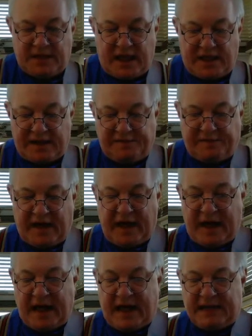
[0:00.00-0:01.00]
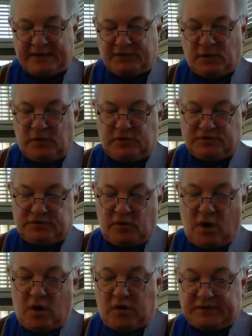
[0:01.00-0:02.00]
that if at those
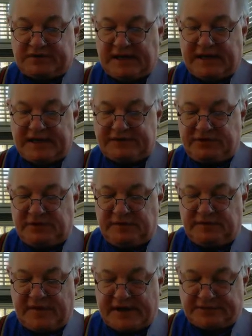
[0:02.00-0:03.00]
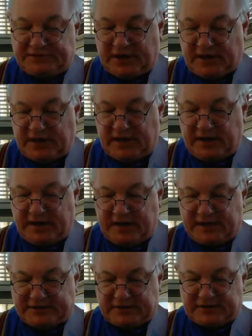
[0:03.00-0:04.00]
roses you
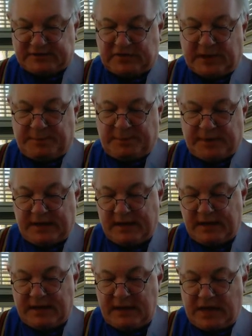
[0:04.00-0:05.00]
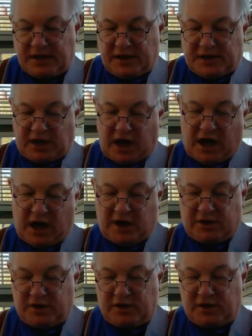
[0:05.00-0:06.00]
venture to sip, the
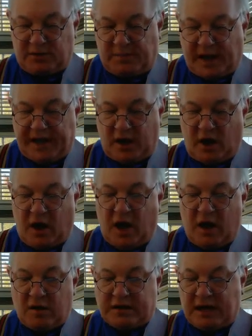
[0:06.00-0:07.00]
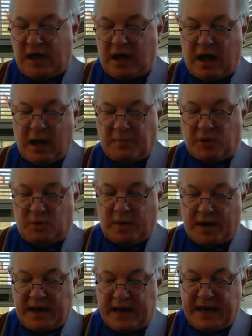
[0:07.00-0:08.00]
colour might all come
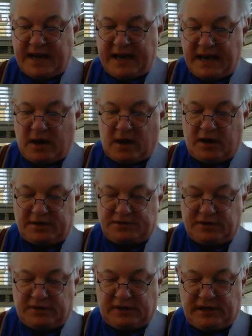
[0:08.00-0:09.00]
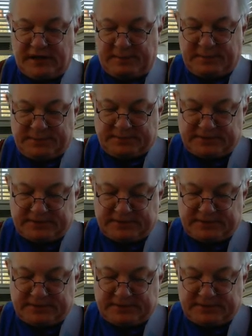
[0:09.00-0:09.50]
away on your lips.